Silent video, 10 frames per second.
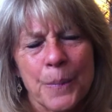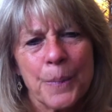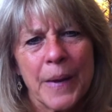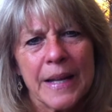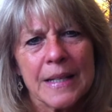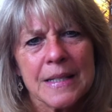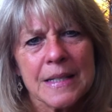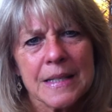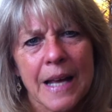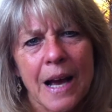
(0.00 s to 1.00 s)
but
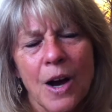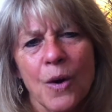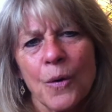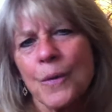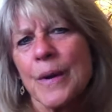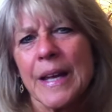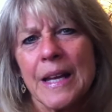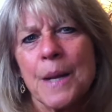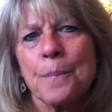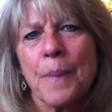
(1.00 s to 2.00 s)
it's how
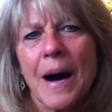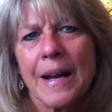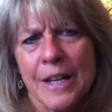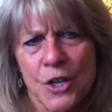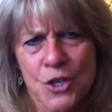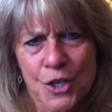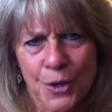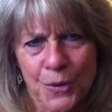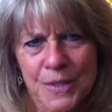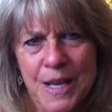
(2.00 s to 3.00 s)
anybody
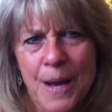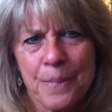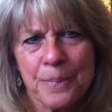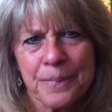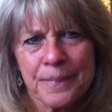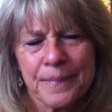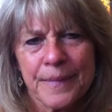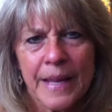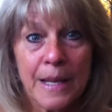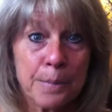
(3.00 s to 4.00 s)
shows up,
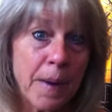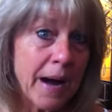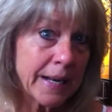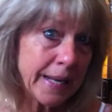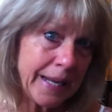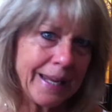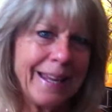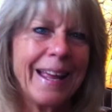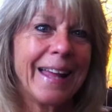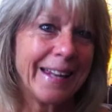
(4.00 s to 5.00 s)

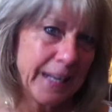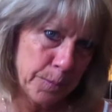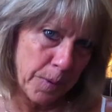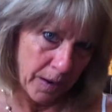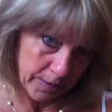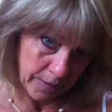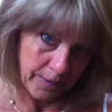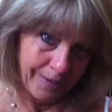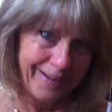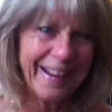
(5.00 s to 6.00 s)
anybody and
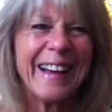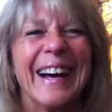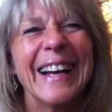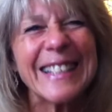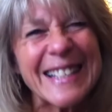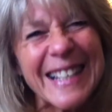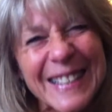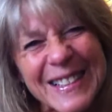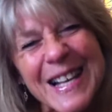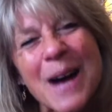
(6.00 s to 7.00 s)
anybody
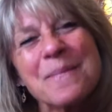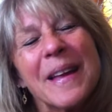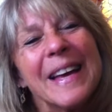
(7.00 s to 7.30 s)
shows up.